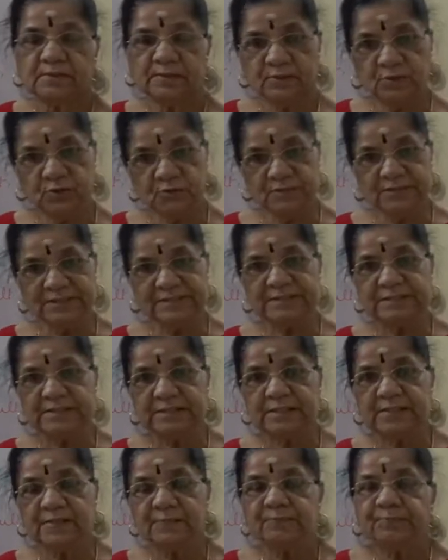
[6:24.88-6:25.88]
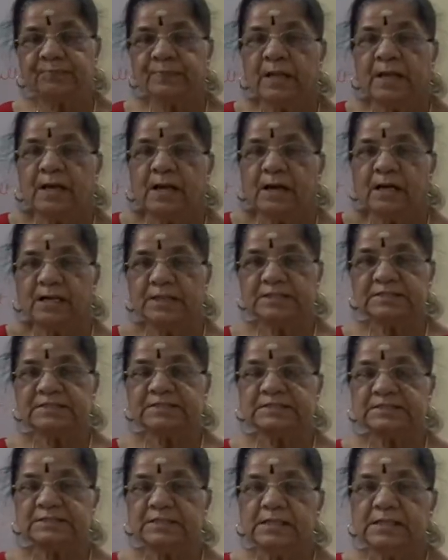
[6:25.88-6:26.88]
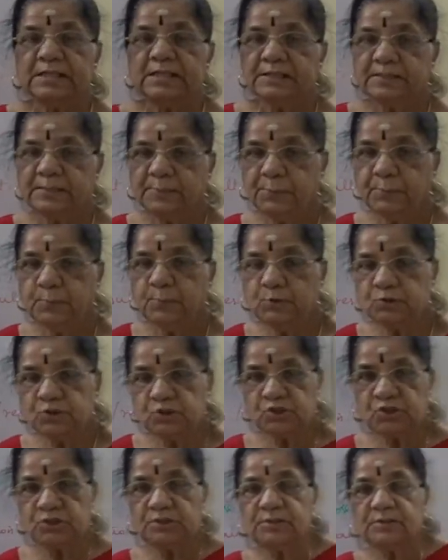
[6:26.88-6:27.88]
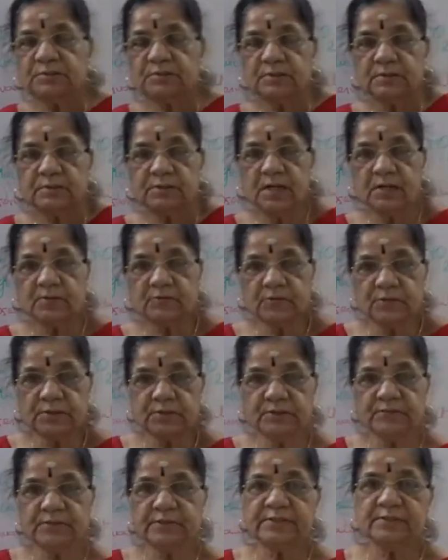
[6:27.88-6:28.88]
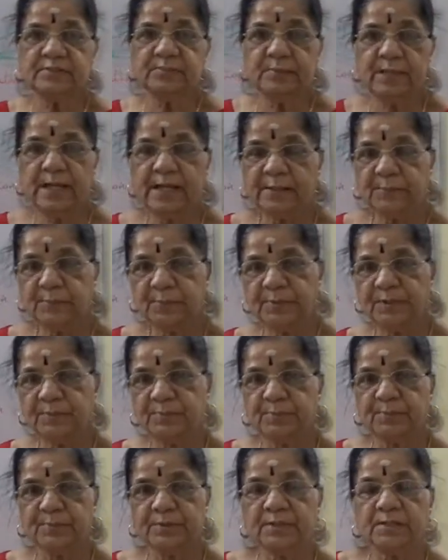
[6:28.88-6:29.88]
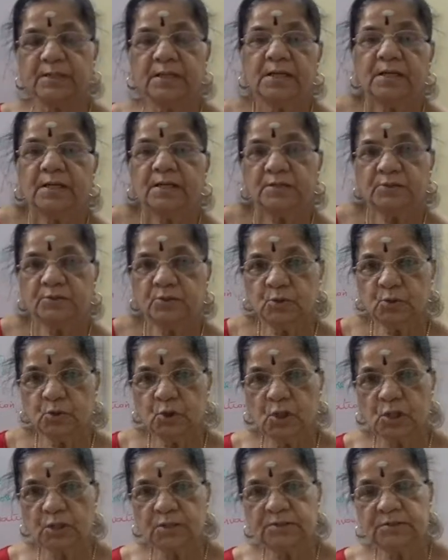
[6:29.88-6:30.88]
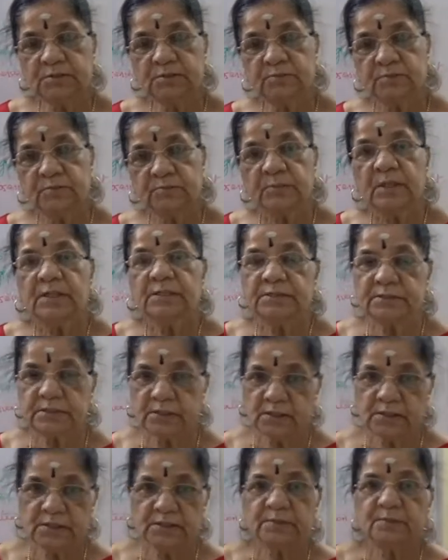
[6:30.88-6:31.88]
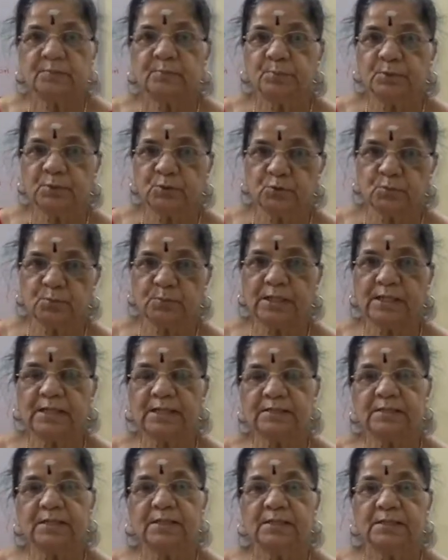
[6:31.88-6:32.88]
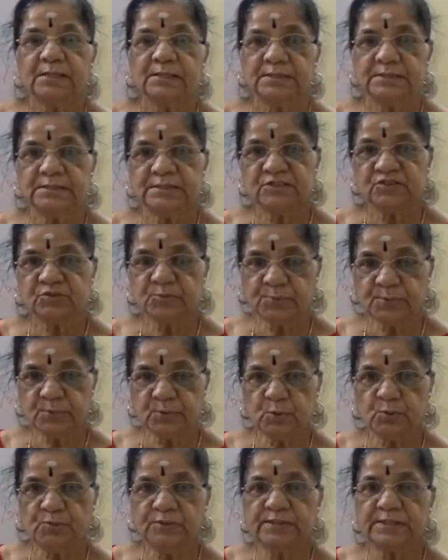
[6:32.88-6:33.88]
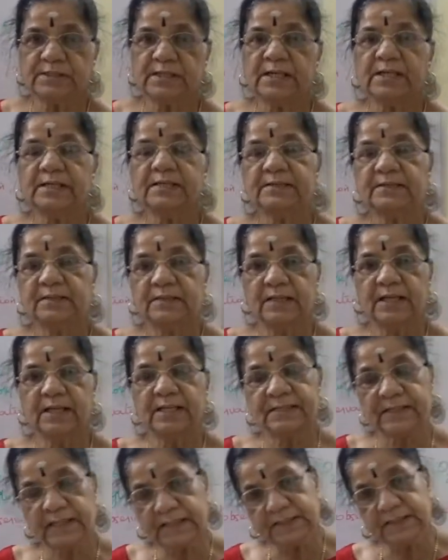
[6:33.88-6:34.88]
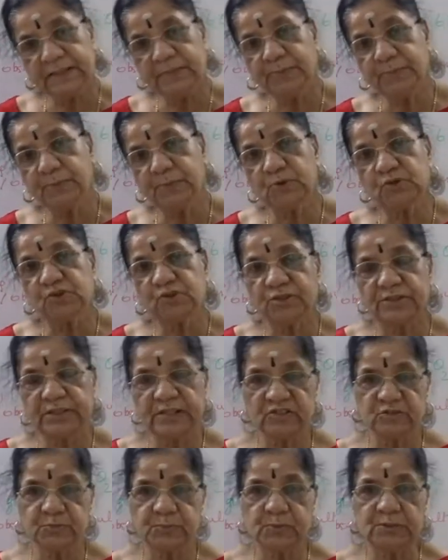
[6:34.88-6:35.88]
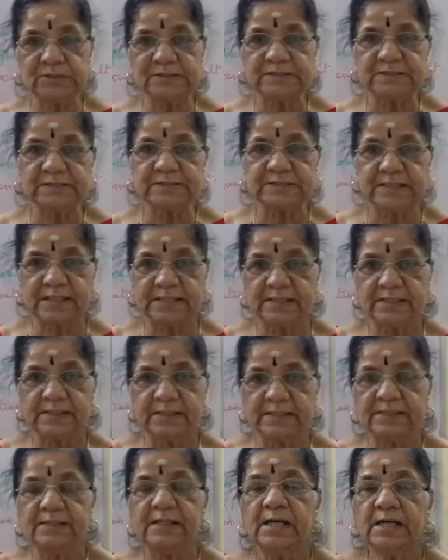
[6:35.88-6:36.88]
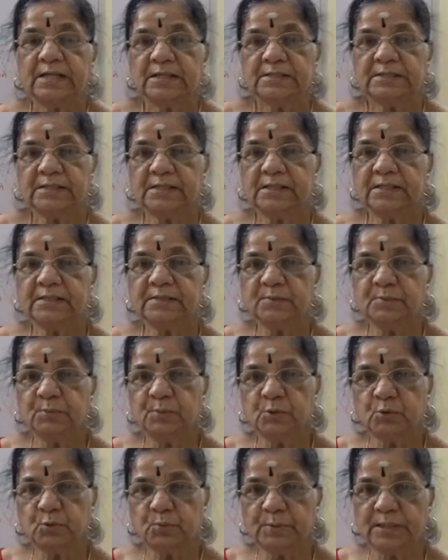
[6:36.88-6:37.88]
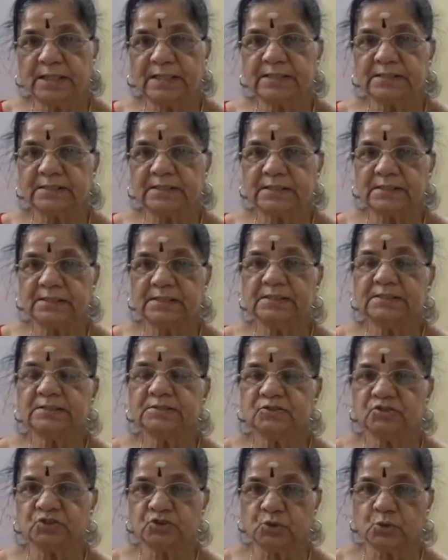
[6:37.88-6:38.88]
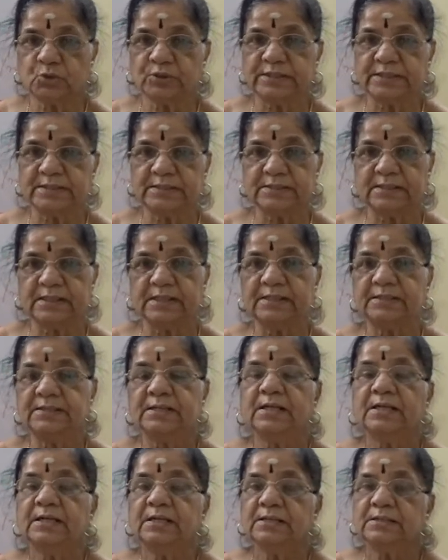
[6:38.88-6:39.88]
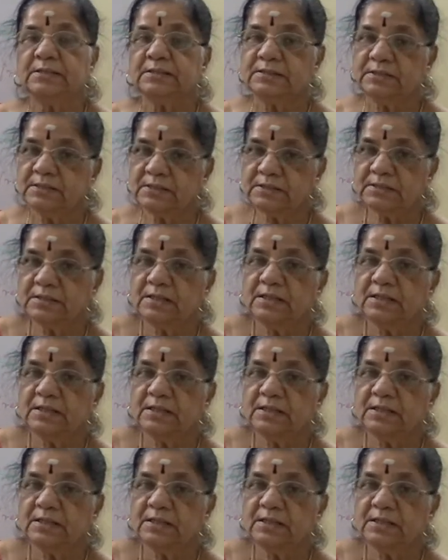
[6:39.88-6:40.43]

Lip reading: We will say as the portion covered with the black paper do not turn blue black. It is proved that another portion exposed to sunlight turned blue black color, showing that the